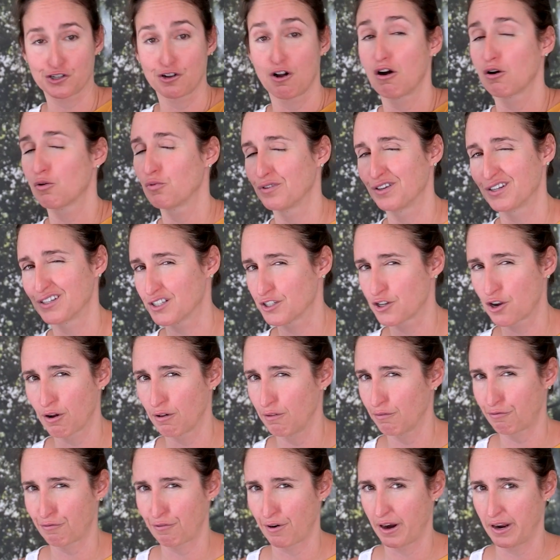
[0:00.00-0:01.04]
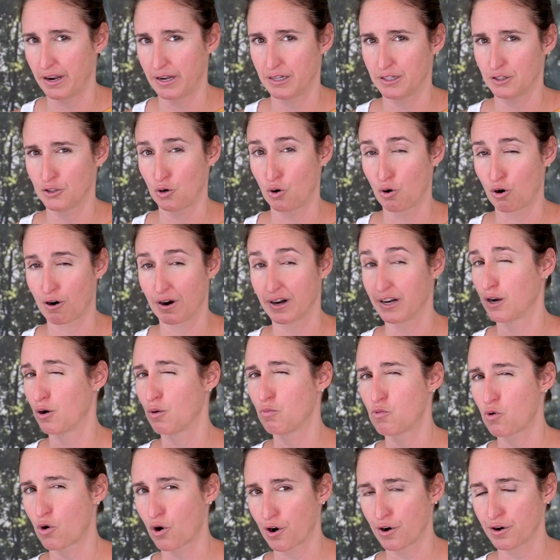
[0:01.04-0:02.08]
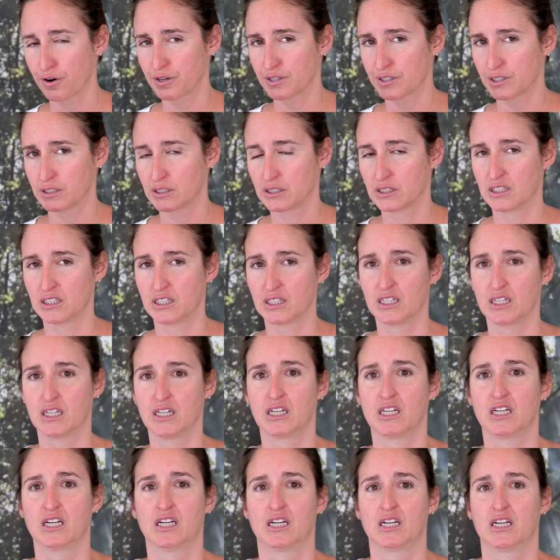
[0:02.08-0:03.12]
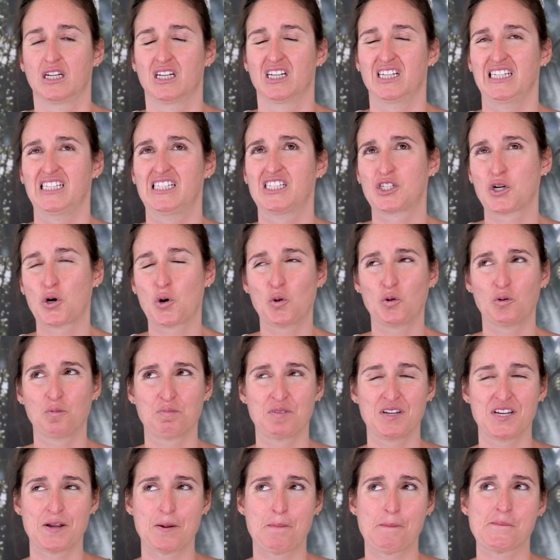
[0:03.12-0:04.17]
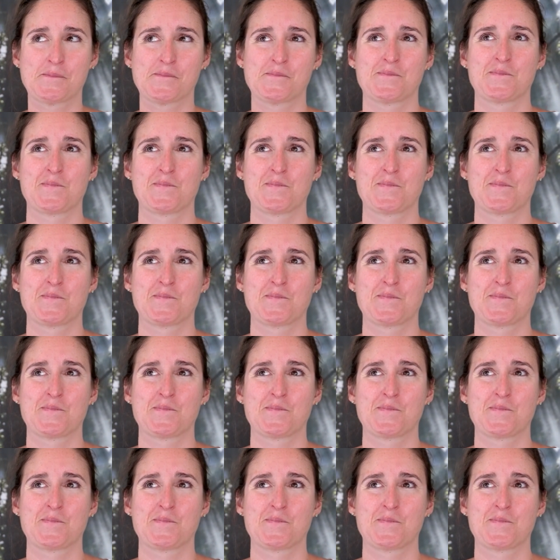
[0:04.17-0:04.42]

talk with his girlfriend or an homework, he told me,